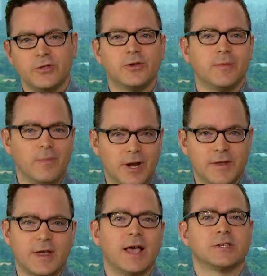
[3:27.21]
you can
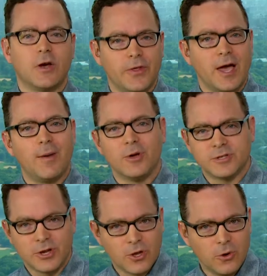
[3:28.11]
monetize all the eyeballs
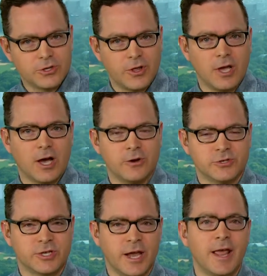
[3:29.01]
that go to the Yahoo
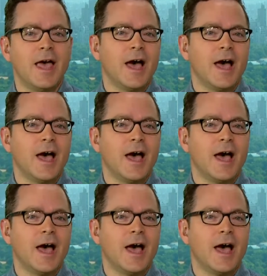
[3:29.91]
site.